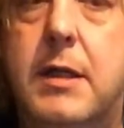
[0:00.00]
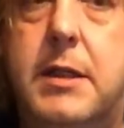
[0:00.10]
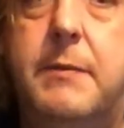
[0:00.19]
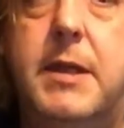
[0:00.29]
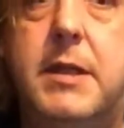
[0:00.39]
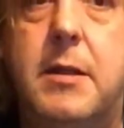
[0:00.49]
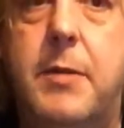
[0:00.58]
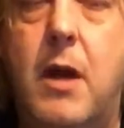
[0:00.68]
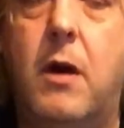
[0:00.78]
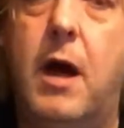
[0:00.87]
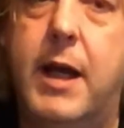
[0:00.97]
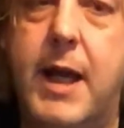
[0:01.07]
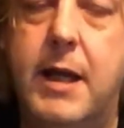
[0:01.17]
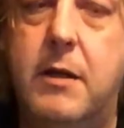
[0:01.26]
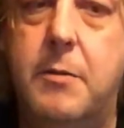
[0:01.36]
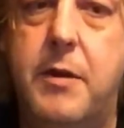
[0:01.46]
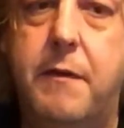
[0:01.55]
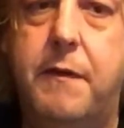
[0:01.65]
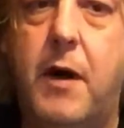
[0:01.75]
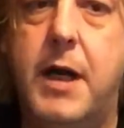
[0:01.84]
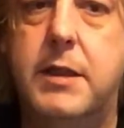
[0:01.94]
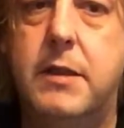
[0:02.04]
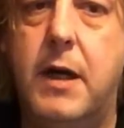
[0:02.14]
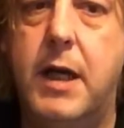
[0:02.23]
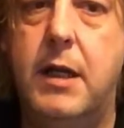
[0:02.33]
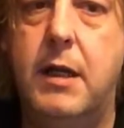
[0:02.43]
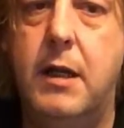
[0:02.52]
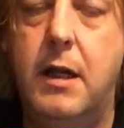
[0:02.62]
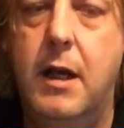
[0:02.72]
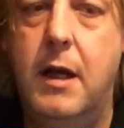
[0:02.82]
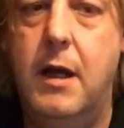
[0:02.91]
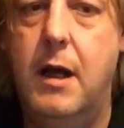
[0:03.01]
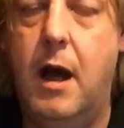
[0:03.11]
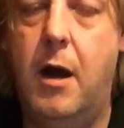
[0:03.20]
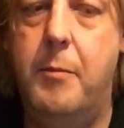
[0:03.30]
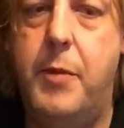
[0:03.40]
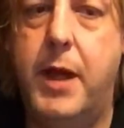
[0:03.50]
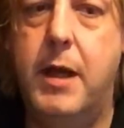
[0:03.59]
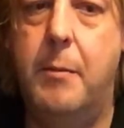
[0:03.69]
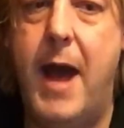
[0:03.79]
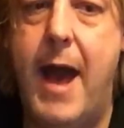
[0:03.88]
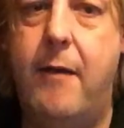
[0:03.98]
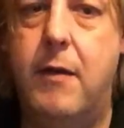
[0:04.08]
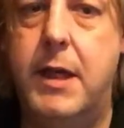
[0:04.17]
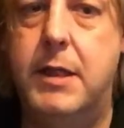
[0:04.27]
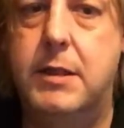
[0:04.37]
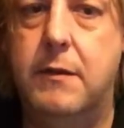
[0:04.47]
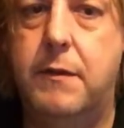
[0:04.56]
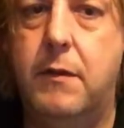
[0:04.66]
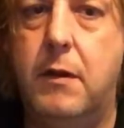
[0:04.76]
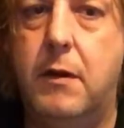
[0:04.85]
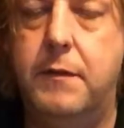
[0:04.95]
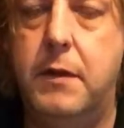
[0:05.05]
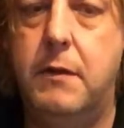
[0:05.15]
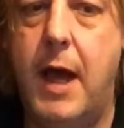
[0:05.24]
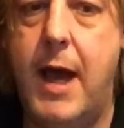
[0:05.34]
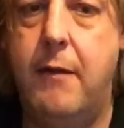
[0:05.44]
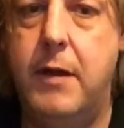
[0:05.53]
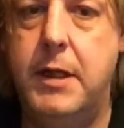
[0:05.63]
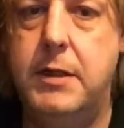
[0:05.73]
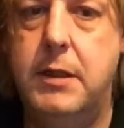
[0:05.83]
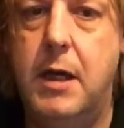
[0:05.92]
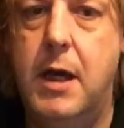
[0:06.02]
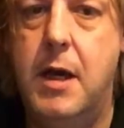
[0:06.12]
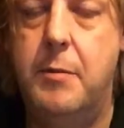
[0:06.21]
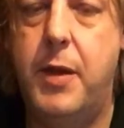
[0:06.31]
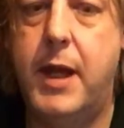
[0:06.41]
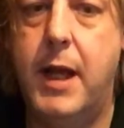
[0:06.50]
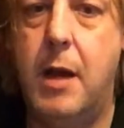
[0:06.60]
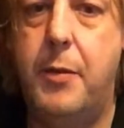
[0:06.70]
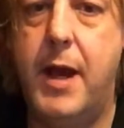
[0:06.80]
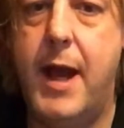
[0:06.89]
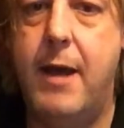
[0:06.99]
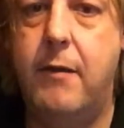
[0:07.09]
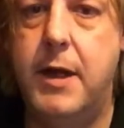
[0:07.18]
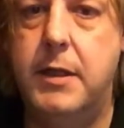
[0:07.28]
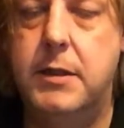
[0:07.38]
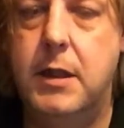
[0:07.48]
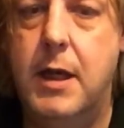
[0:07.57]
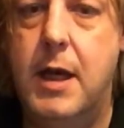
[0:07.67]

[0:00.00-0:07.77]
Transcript: Something is going to be hot. Okay, it could be a fire sign. I'm picking up Aries for a lot of you. Aries. Picking up an Aries.